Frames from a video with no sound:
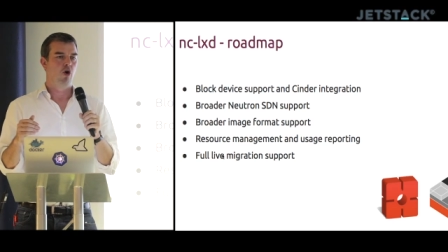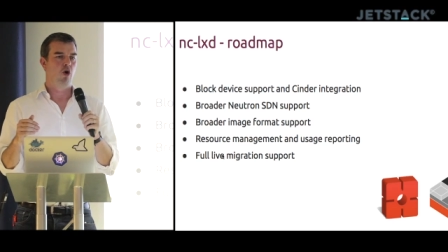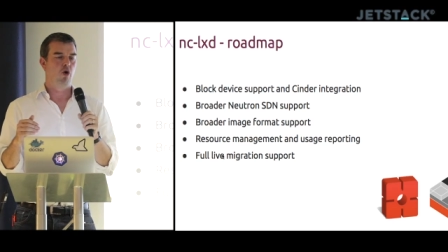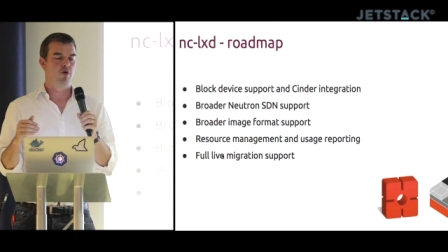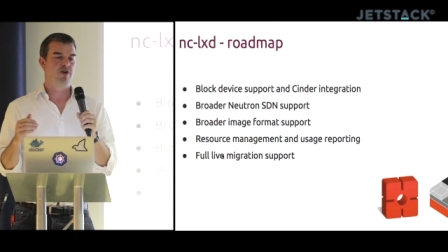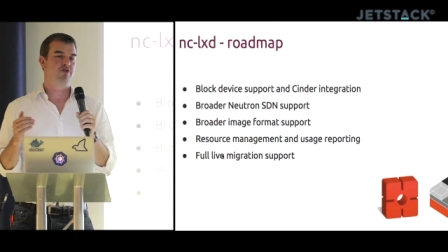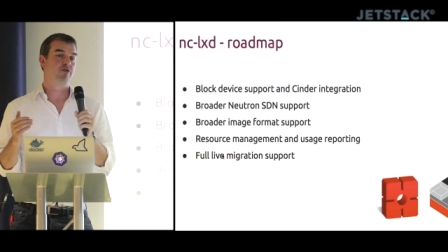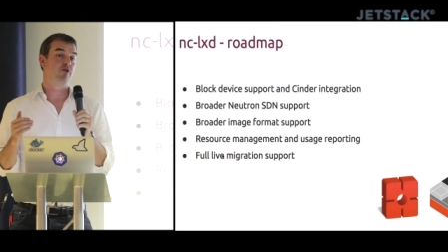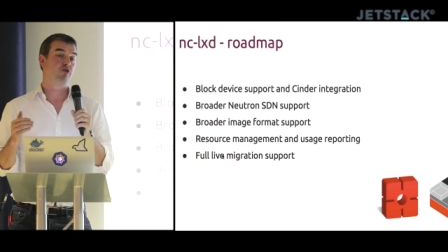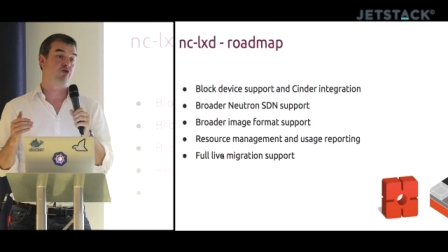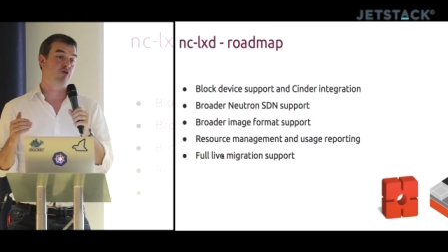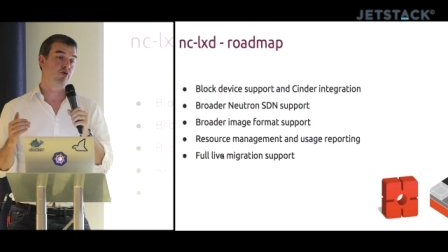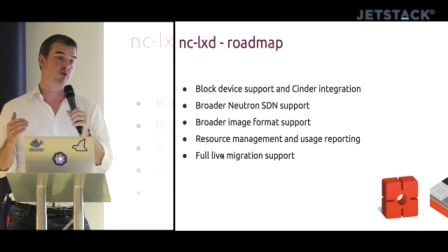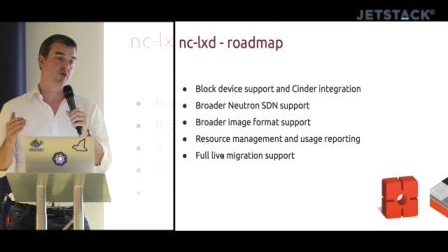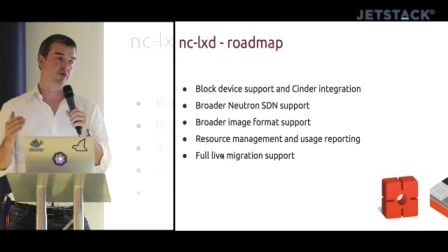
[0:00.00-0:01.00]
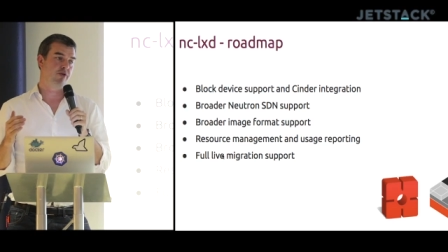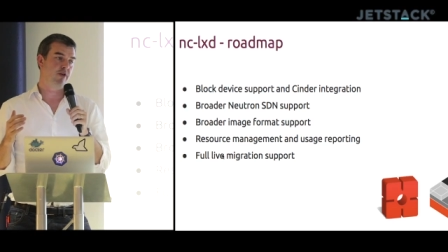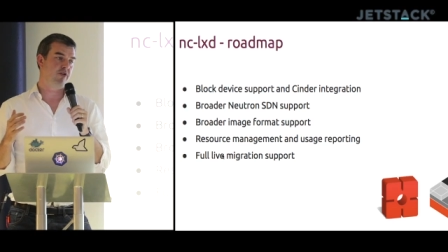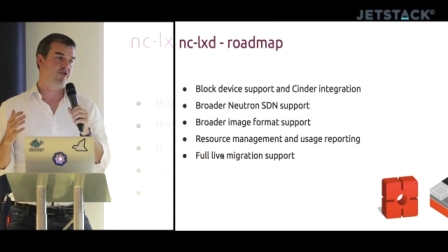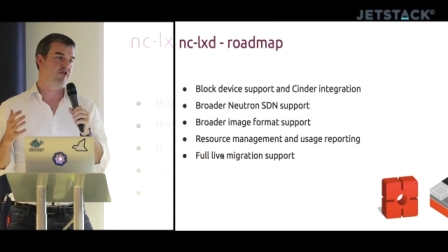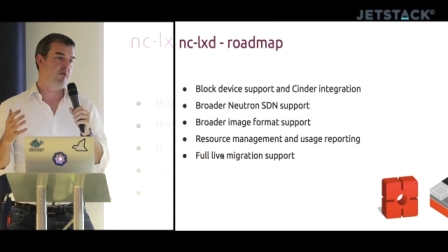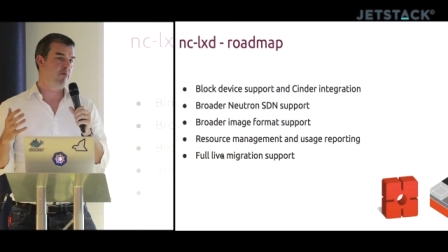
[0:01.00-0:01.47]
Or is the truth
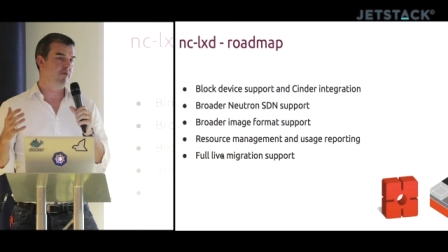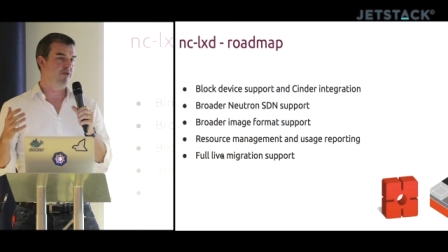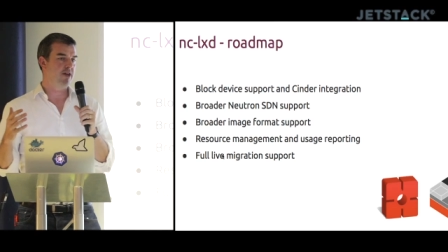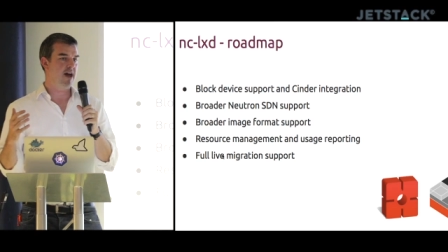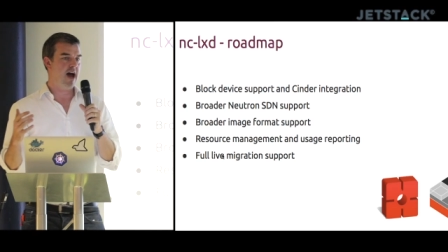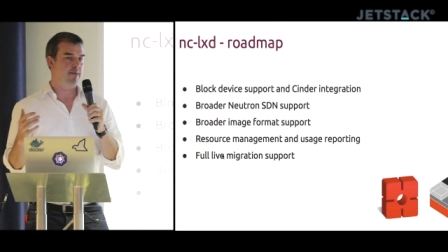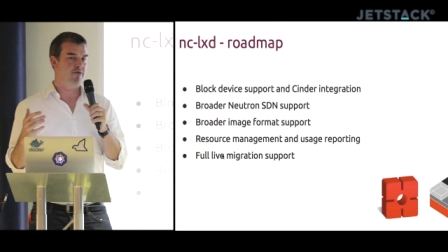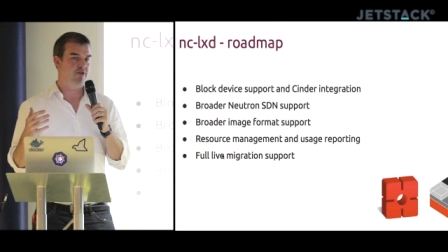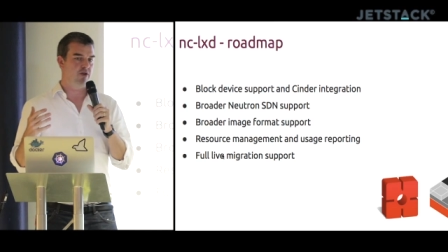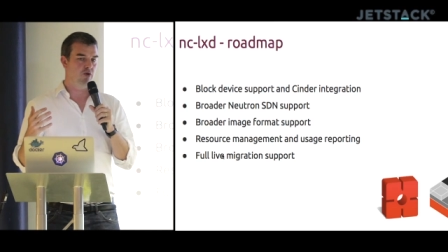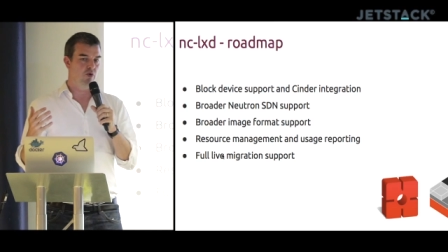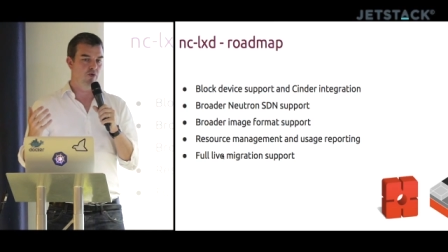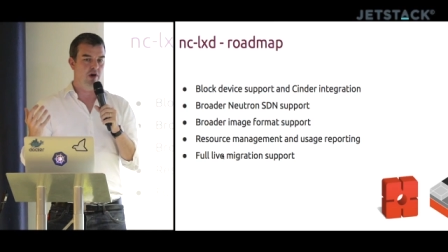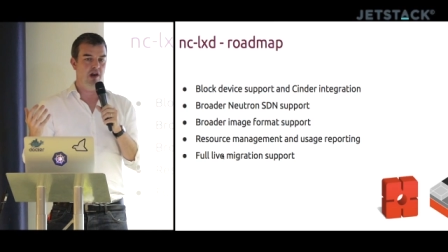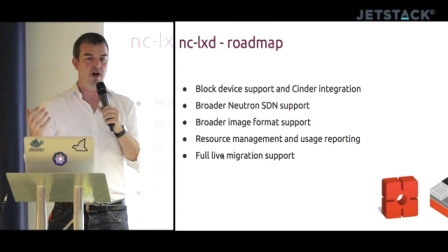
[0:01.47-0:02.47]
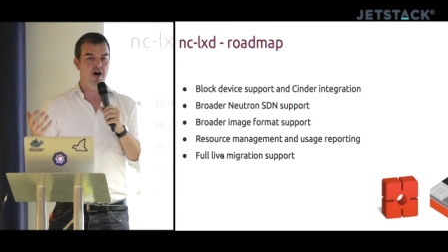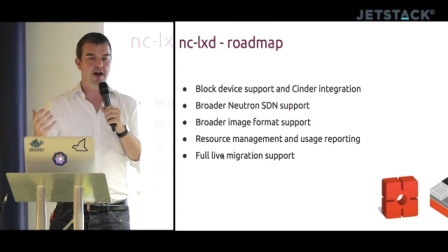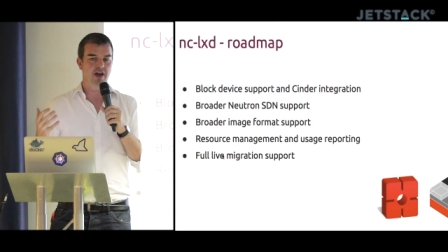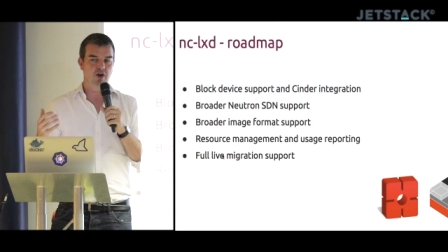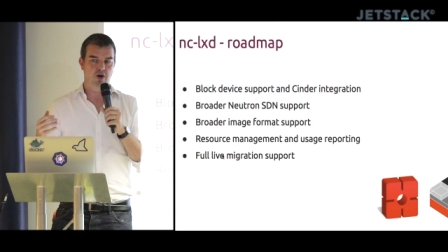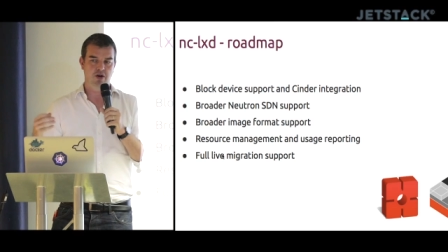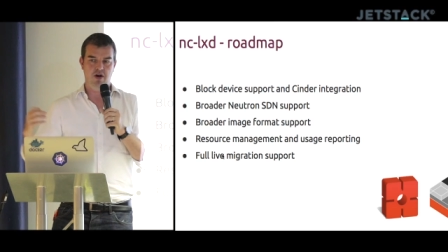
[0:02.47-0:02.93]
that some of the apps that you're
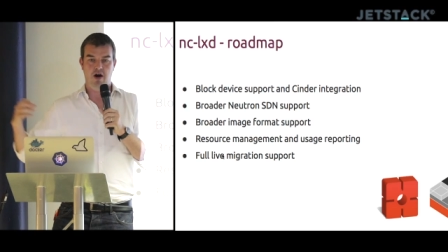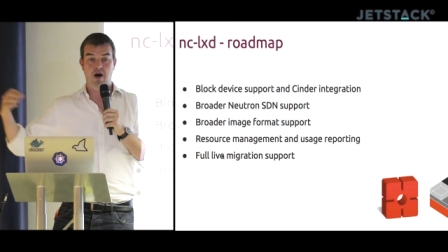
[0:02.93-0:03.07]
relying on